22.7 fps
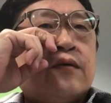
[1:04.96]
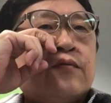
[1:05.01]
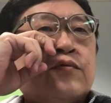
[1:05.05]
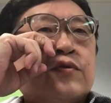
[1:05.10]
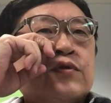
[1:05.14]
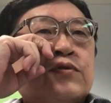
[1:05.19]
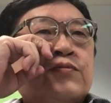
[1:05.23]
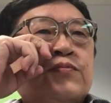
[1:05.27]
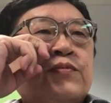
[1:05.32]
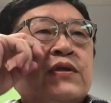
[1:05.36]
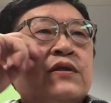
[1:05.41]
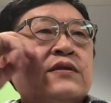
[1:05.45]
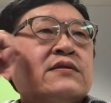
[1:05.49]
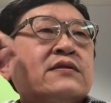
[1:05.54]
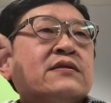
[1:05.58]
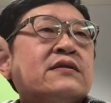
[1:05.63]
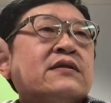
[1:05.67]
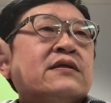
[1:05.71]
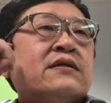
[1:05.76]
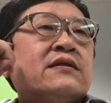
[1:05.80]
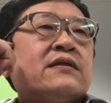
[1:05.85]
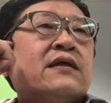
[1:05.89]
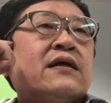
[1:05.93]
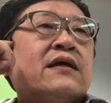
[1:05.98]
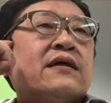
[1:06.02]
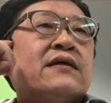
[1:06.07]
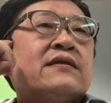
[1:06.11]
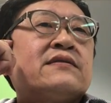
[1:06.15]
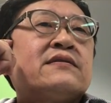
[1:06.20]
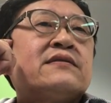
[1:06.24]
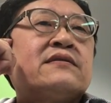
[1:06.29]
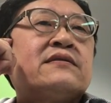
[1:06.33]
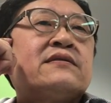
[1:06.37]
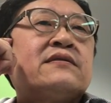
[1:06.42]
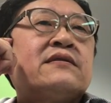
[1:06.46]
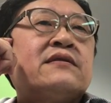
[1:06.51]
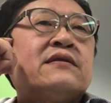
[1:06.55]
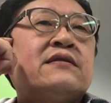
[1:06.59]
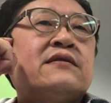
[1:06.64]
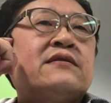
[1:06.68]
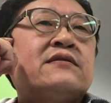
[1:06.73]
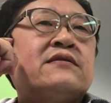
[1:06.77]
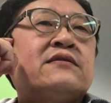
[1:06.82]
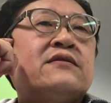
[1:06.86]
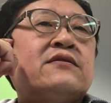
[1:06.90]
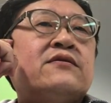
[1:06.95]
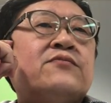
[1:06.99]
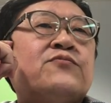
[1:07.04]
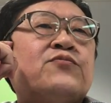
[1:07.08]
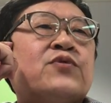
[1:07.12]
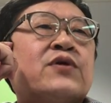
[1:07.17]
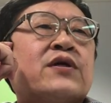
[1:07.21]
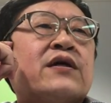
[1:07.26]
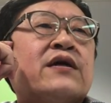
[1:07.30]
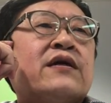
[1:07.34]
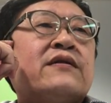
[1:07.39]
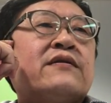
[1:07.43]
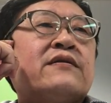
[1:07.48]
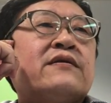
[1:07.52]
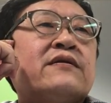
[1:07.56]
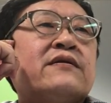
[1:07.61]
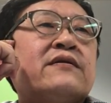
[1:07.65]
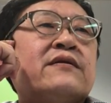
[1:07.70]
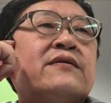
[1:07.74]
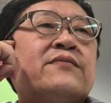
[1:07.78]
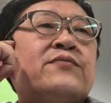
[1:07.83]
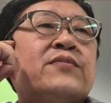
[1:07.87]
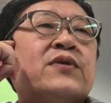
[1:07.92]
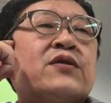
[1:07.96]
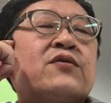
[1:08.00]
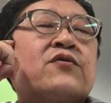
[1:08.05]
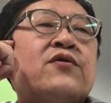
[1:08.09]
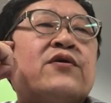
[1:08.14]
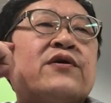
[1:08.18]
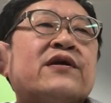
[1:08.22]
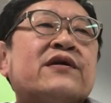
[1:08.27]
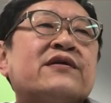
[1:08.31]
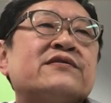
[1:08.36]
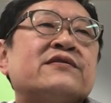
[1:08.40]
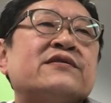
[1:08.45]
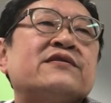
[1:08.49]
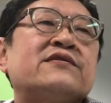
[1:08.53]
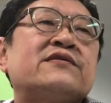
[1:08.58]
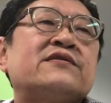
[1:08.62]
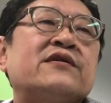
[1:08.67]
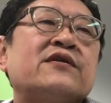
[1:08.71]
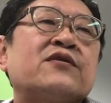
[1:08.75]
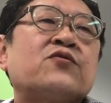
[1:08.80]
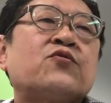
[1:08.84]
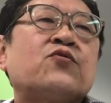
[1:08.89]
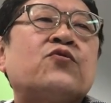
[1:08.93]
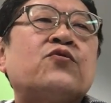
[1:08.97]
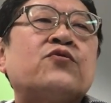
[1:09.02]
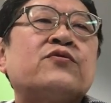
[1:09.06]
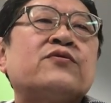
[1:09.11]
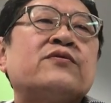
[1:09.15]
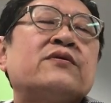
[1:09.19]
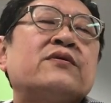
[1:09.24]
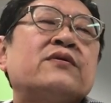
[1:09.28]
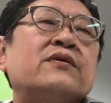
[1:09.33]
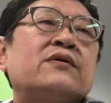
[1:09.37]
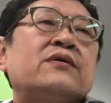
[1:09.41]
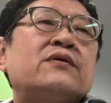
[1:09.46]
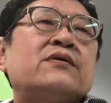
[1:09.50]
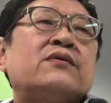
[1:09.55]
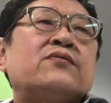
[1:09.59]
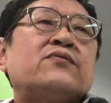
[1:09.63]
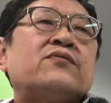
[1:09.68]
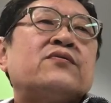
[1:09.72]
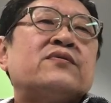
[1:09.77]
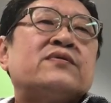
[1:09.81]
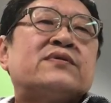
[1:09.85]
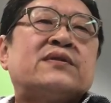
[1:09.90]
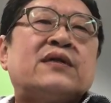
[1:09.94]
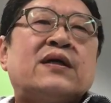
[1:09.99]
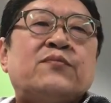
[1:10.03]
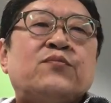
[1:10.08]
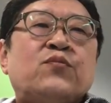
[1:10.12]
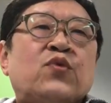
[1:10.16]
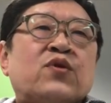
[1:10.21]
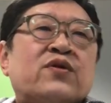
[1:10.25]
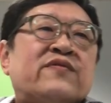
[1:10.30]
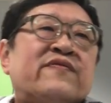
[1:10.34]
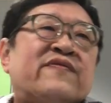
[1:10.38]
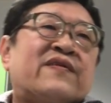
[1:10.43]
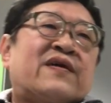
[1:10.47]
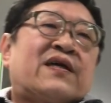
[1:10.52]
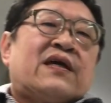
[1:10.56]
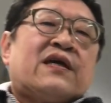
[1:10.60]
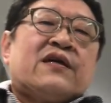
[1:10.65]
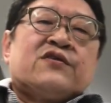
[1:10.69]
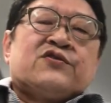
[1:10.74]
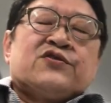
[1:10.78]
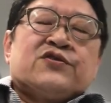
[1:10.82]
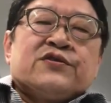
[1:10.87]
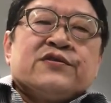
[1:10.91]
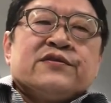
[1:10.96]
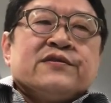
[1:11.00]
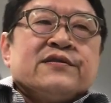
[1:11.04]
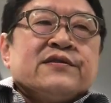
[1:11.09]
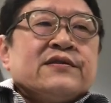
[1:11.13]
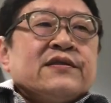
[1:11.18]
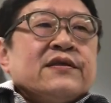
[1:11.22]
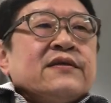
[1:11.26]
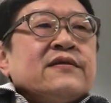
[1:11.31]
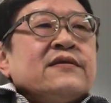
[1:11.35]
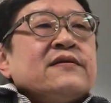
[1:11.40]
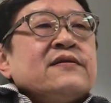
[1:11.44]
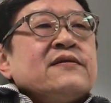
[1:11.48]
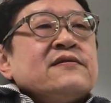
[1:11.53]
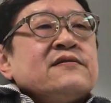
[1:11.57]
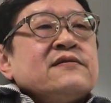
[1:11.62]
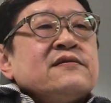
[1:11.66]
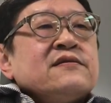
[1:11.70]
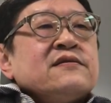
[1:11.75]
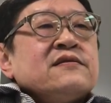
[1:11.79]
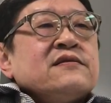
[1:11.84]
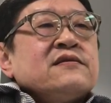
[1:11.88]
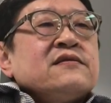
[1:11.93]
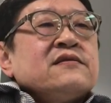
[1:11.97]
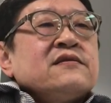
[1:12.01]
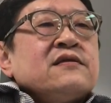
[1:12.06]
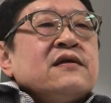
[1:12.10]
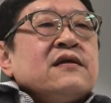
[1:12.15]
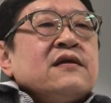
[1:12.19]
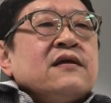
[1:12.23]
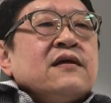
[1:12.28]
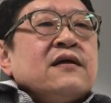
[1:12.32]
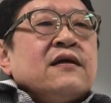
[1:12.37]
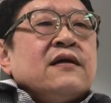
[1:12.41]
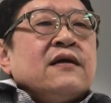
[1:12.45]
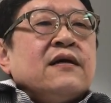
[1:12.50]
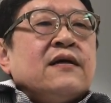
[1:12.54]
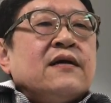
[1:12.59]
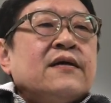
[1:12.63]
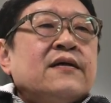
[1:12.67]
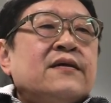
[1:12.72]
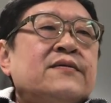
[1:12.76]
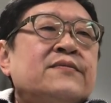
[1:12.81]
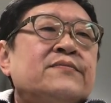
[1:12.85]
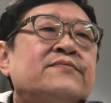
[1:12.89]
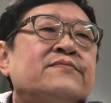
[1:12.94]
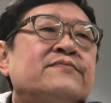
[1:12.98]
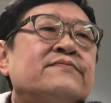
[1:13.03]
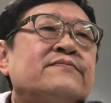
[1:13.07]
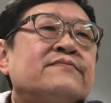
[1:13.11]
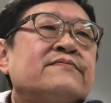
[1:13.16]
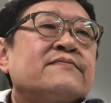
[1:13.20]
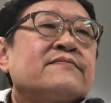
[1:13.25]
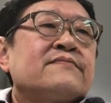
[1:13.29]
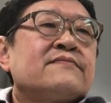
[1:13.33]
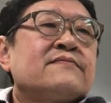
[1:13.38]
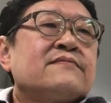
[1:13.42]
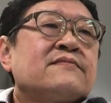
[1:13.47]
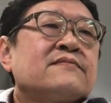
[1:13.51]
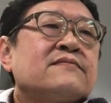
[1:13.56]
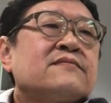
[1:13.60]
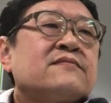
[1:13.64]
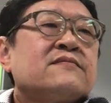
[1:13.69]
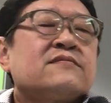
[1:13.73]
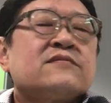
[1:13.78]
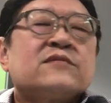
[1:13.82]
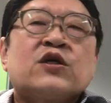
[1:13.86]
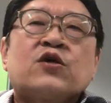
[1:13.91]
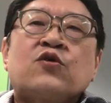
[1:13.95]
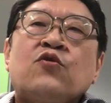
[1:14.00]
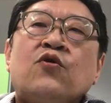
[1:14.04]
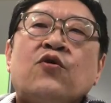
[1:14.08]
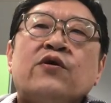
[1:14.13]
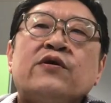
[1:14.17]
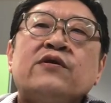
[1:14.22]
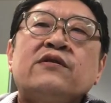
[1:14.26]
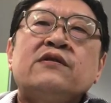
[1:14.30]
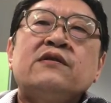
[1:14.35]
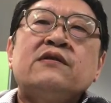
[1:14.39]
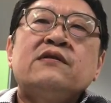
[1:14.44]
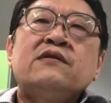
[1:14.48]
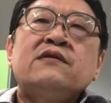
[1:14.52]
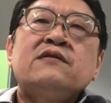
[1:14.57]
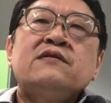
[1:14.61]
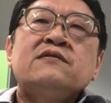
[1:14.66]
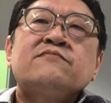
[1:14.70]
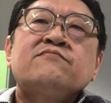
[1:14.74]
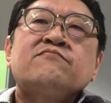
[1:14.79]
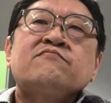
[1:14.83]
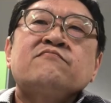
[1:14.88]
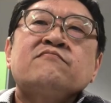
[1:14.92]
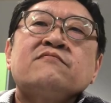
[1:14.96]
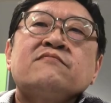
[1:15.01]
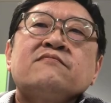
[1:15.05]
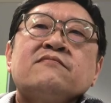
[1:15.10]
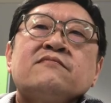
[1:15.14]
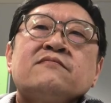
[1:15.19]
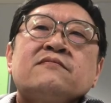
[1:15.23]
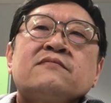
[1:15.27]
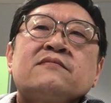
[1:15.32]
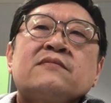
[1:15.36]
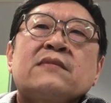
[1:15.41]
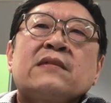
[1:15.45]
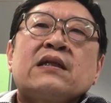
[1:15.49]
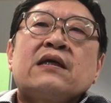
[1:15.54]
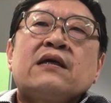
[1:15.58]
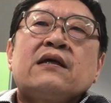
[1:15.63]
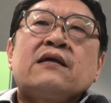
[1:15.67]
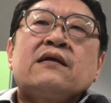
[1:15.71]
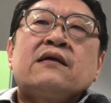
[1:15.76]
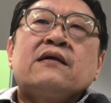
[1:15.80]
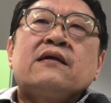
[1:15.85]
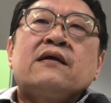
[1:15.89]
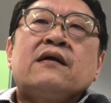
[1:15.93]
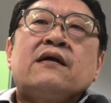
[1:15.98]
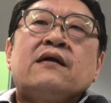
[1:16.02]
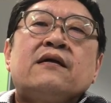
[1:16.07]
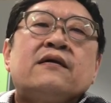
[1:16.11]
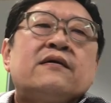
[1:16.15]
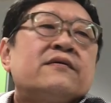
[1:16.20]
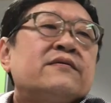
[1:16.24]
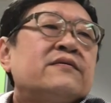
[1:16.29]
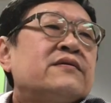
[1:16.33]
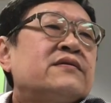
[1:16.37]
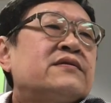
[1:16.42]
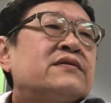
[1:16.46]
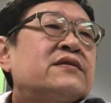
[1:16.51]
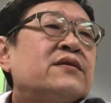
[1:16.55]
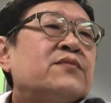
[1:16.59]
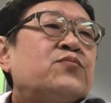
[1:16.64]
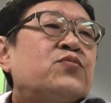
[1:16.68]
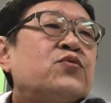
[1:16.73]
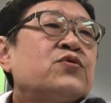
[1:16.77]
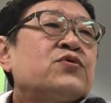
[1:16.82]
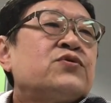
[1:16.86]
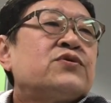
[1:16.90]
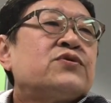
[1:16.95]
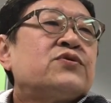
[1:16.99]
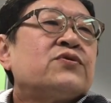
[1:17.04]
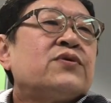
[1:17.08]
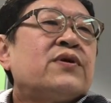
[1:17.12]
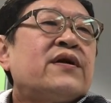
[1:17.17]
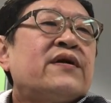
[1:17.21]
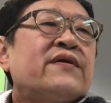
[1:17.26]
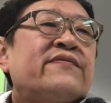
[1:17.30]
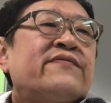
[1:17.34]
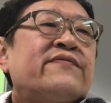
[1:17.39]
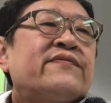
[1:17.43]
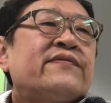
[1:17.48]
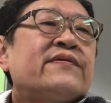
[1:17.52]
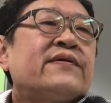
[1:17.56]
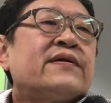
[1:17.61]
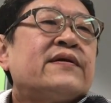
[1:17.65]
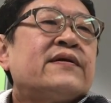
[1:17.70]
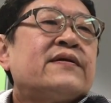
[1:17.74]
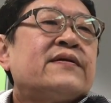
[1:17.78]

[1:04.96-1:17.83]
which means it is duplicated Bitcoin existing code with some modifications. The coin is supposed to have